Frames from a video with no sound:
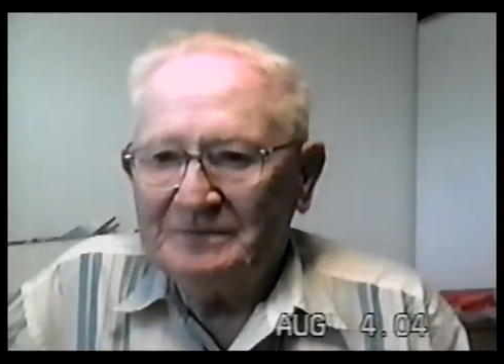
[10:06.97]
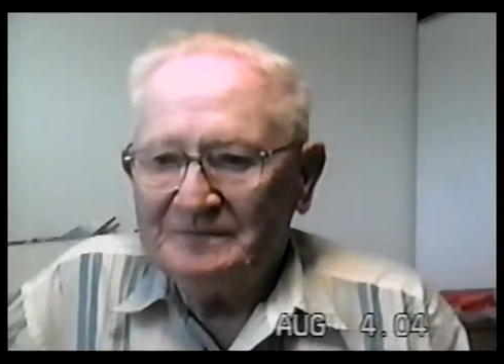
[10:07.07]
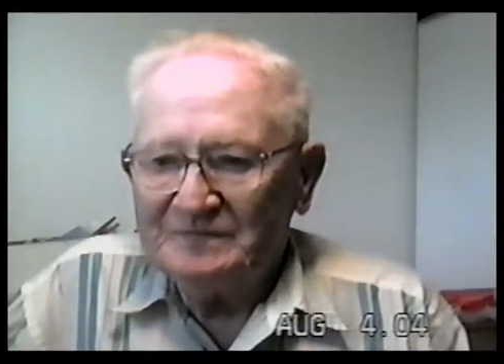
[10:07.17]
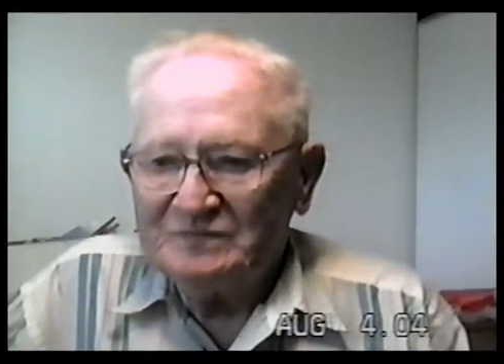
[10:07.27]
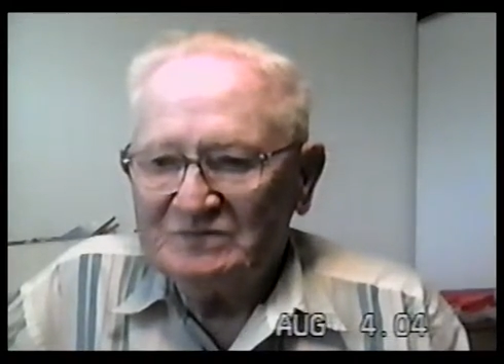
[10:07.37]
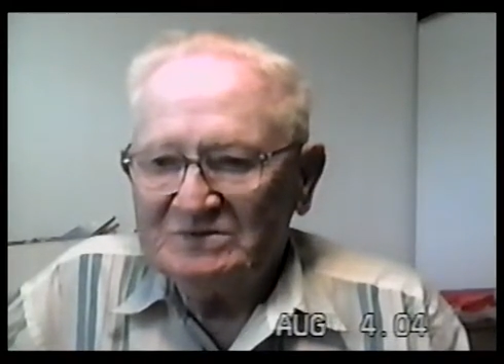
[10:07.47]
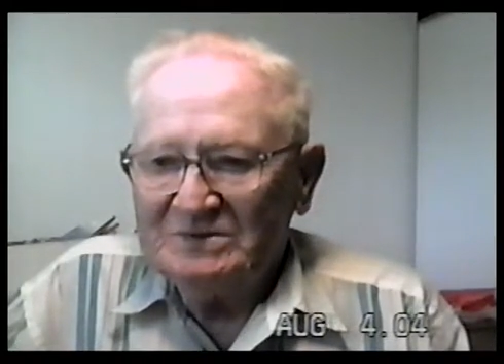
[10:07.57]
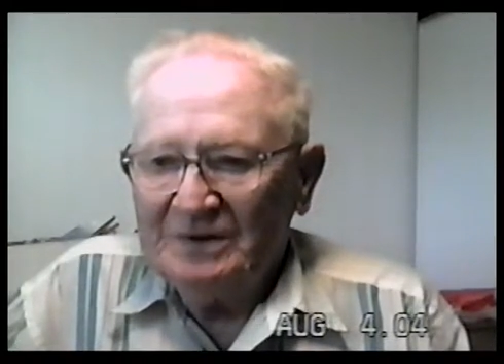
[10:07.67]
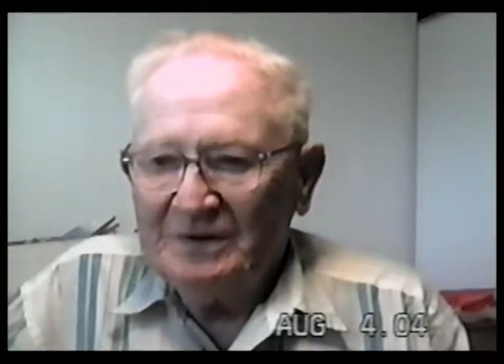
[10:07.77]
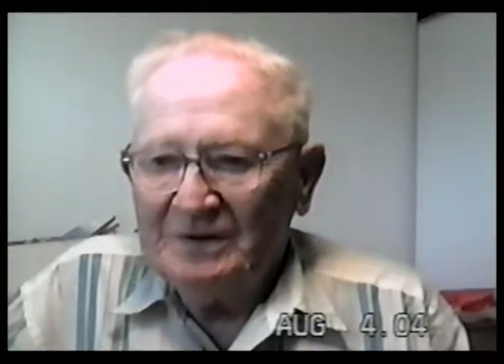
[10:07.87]
So many
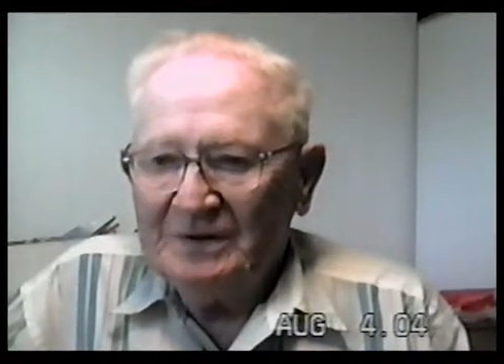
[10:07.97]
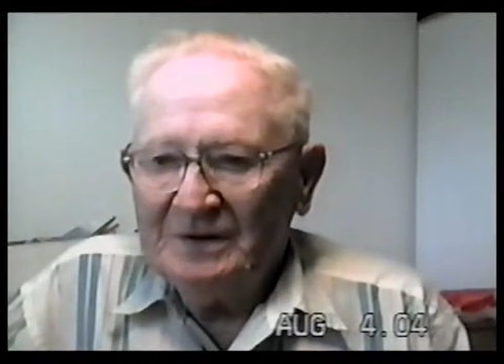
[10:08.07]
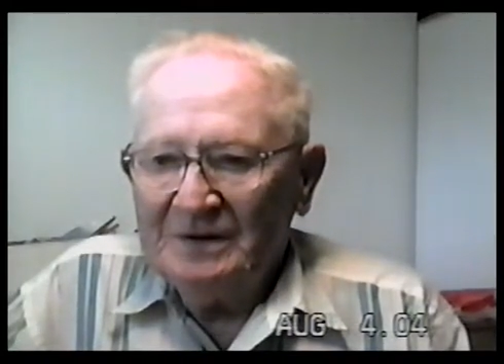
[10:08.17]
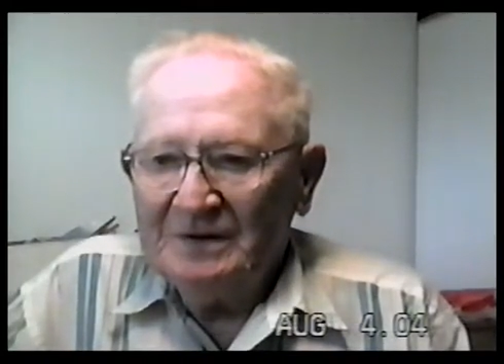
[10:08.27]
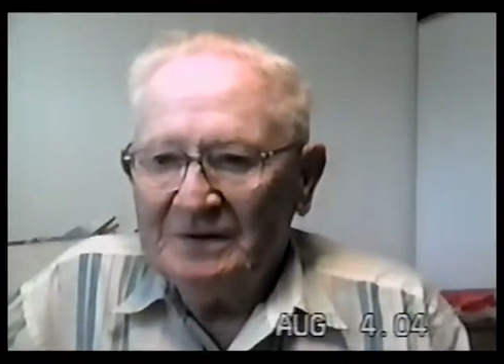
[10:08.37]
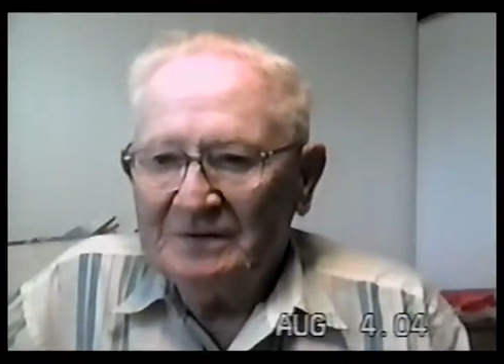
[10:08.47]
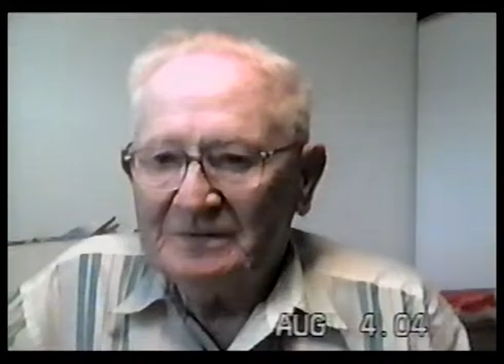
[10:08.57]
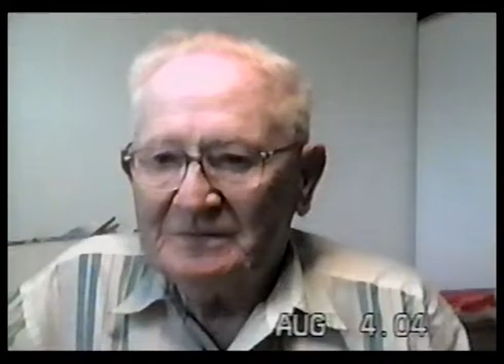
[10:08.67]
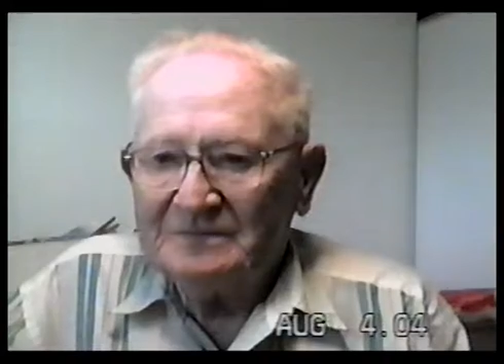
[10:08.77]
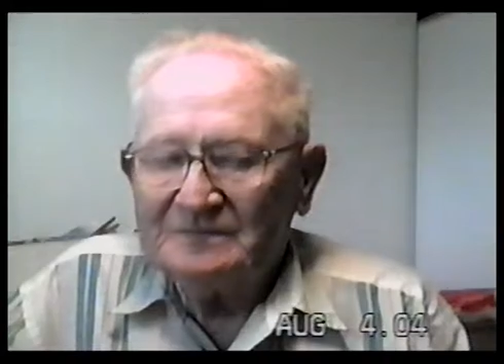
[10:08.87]
of the men in
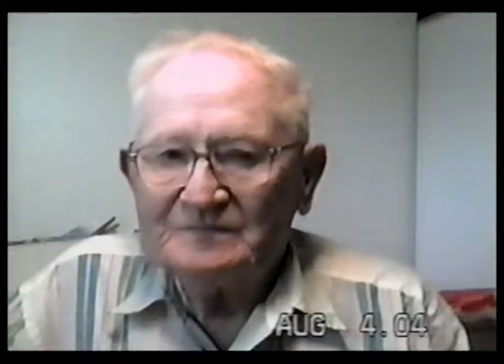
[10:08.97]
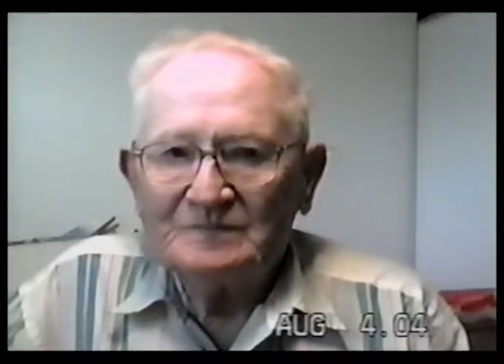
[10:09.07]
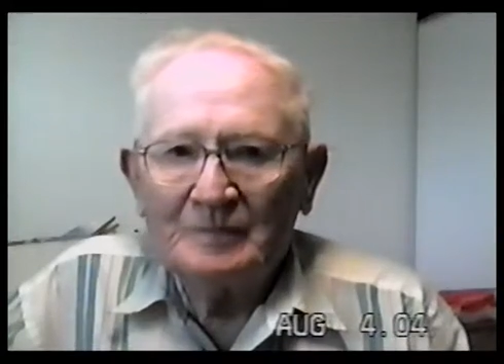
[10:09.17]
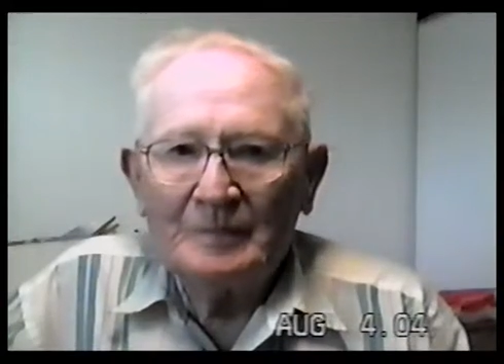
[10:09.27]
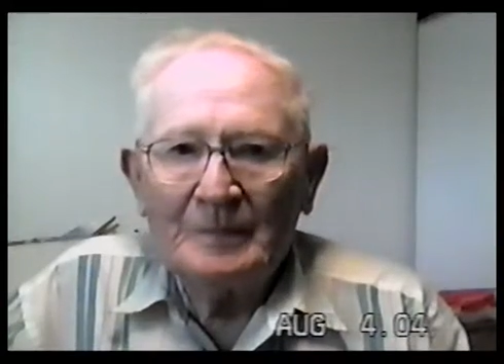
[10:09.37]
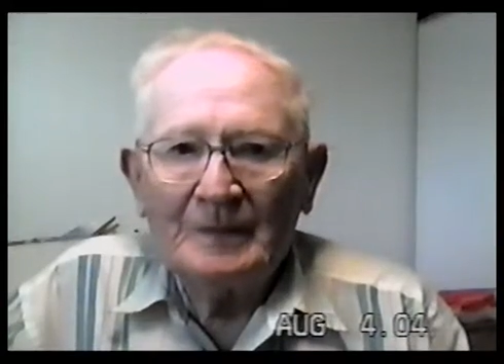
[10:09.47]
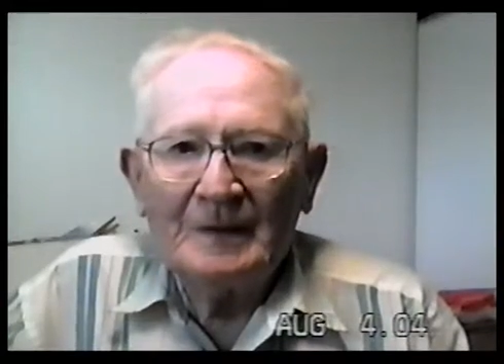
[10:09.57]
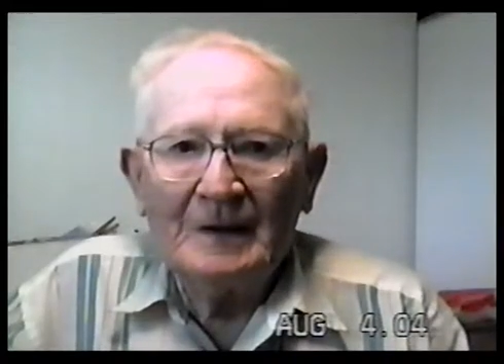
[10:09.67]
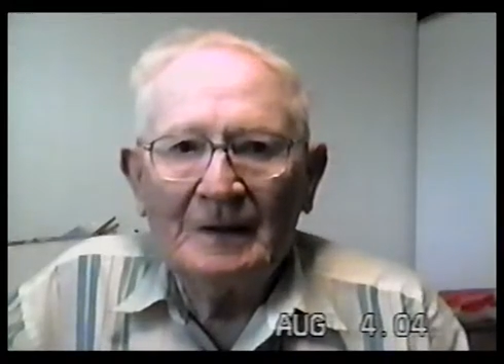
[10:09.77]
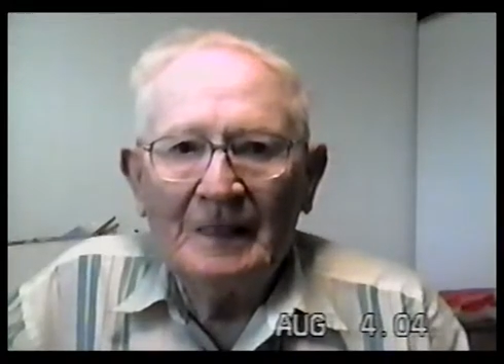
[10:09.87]
your outfit
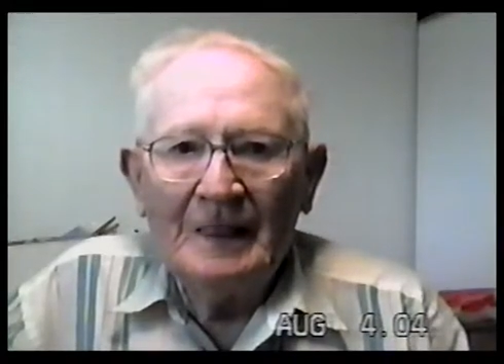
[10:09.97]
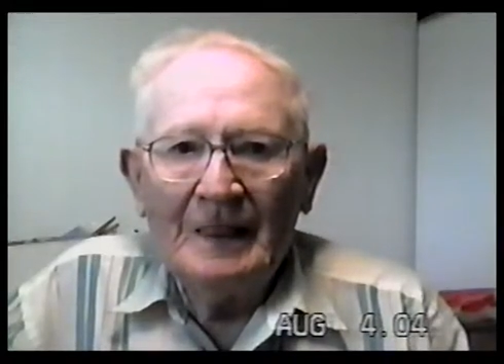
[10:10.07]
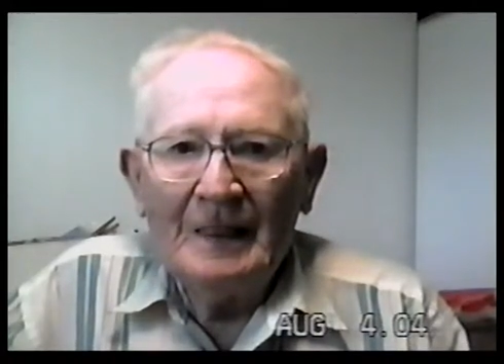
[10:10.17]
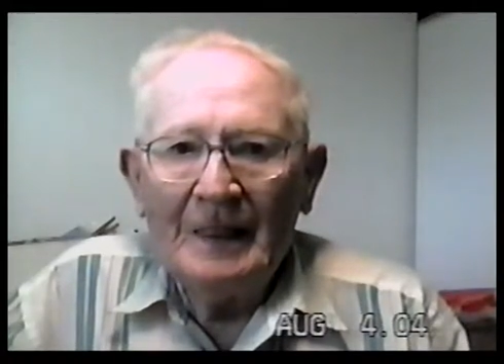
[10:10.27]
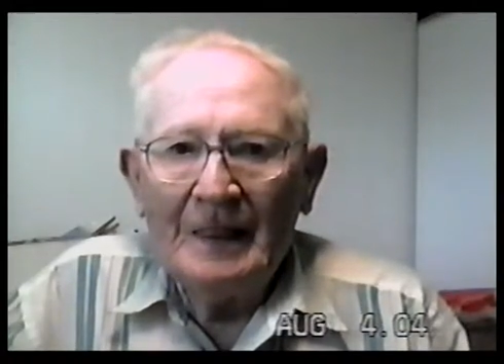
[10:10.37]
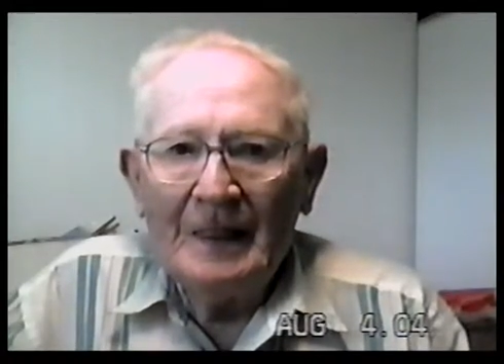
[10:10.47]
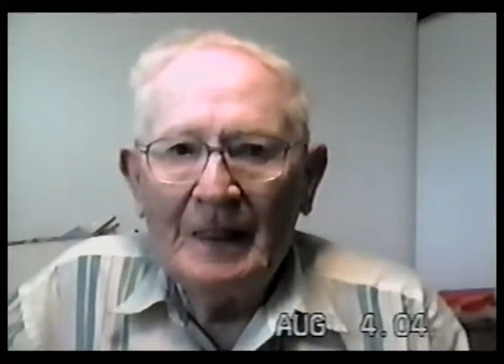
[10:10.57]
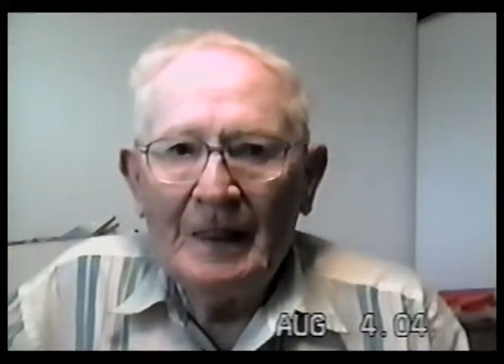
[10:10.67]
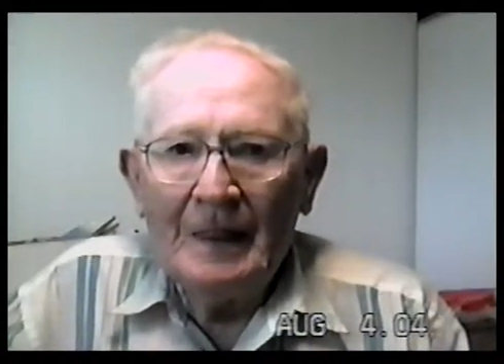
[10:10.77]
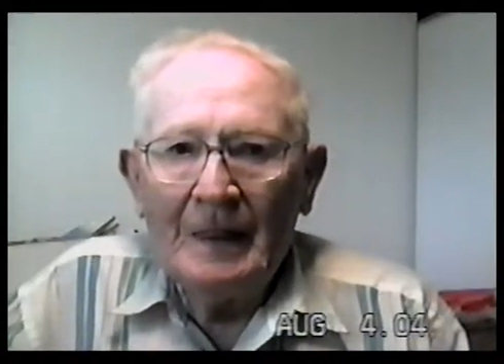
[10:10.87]
were from right
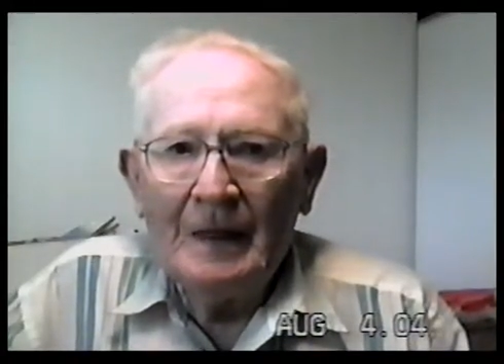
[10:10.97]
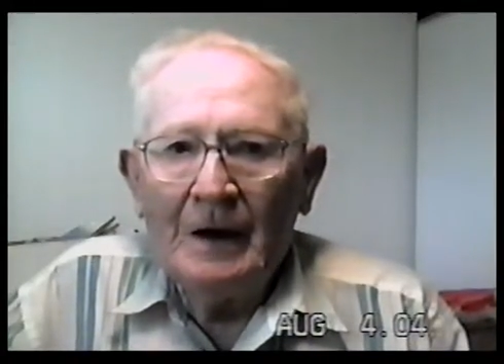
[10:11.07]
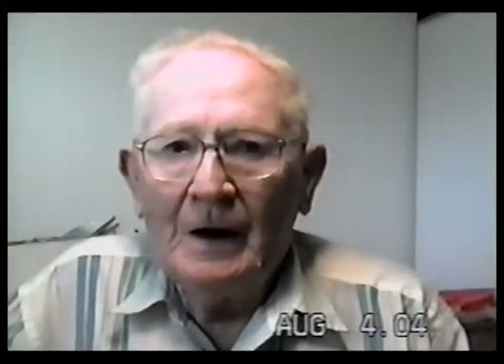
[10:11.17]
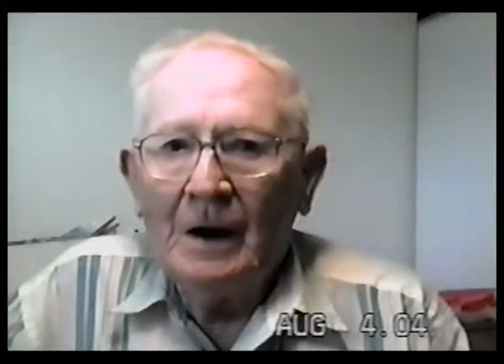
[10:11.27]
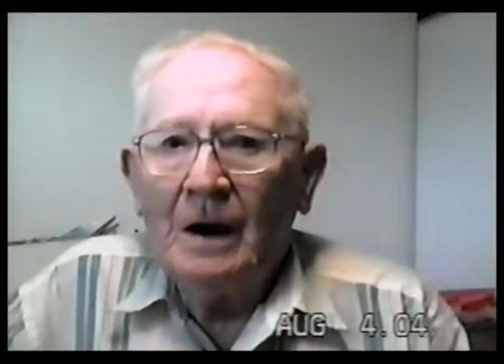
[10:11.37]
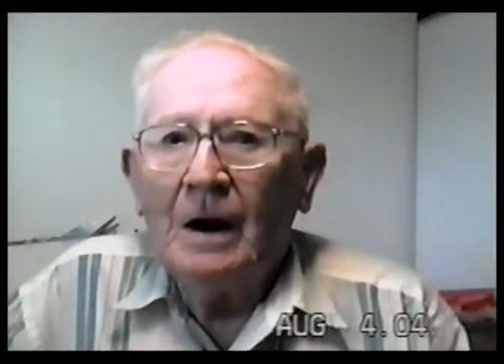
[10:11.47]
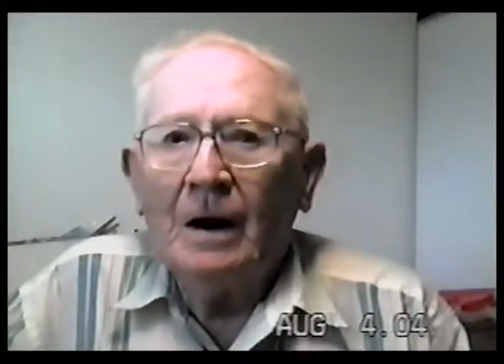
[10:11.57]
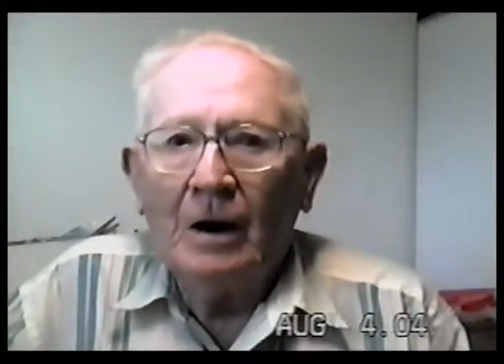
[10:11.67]
here